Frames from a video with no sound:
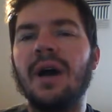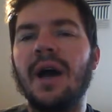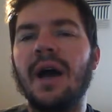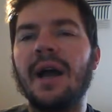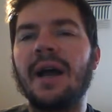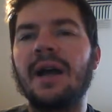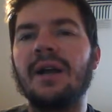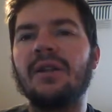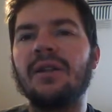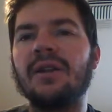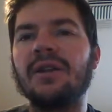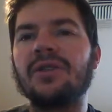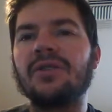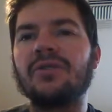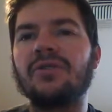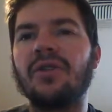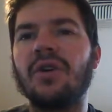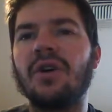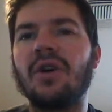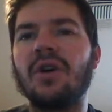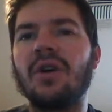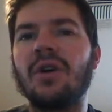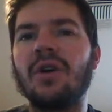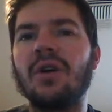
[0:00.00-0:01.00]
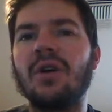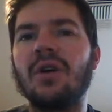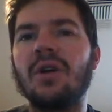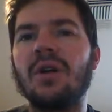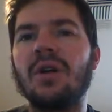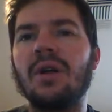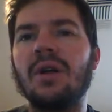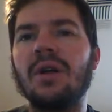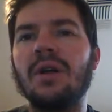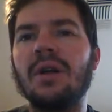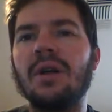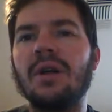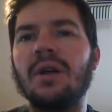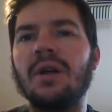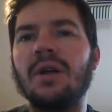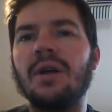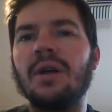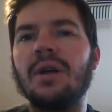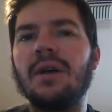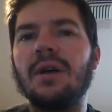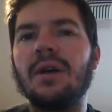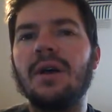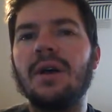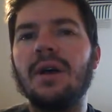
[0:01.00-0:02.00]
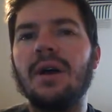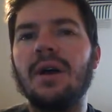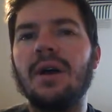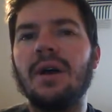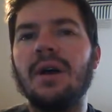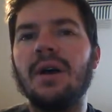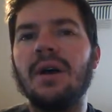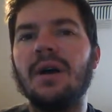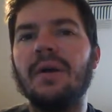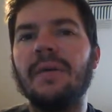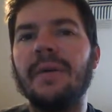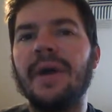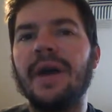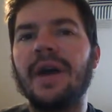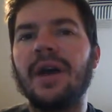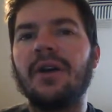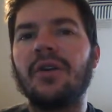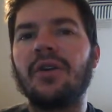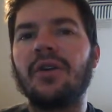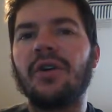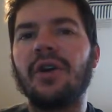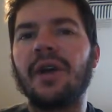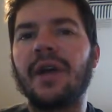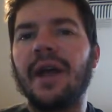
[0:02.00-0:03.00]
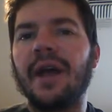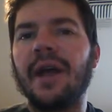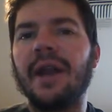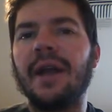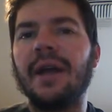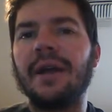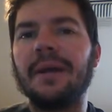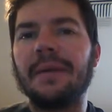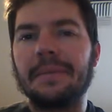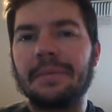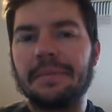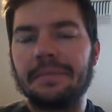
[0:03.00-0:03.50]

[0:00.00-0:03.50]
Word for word: high cholesterol um, and chronic headache.